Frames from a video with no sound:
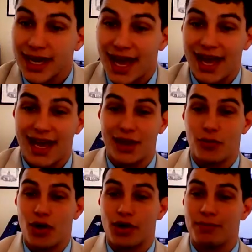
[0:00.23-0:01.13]
Hey,
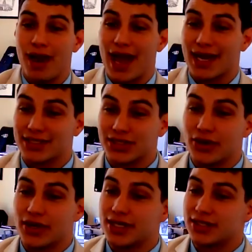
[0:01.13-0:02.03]
welcome back. It's so
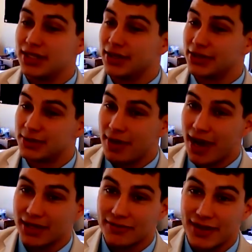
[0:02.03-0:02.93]
good to see all your
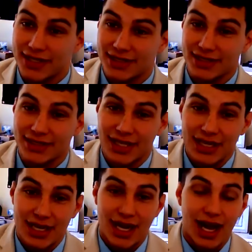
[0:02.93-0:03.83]
smiling faces.
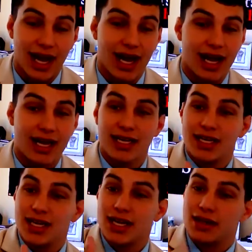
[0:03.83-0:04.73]
Uh,
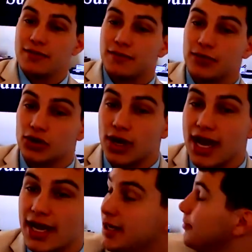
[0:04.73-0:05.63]
for
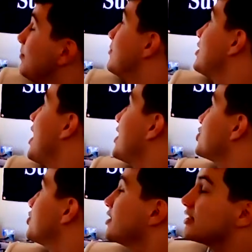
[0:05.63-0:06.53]
Greg, as
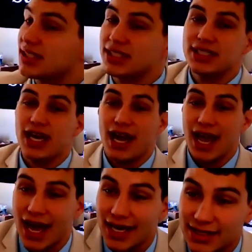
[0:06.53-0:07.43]
you can see, I
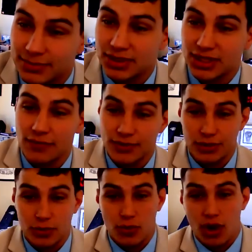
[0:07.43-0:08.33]
added some stuff to the
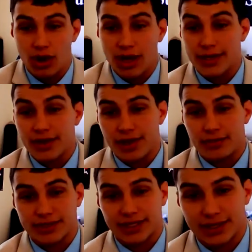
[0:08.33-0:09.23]
wall. I know that
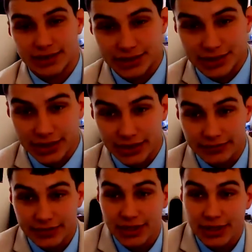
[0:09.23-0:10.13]
was getting on your
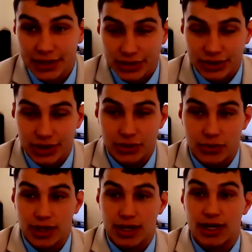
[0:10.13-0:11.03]
nerves, so
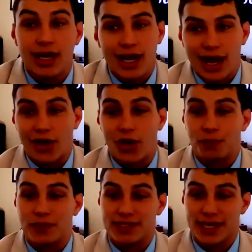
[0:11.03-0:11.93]
I hope
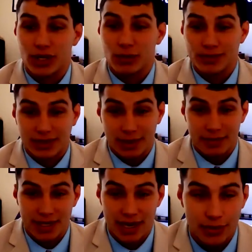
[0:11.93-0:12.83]
this helps. Let me
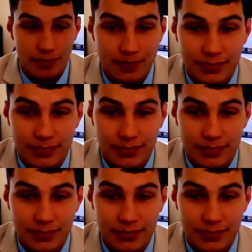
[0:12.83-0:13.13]
know.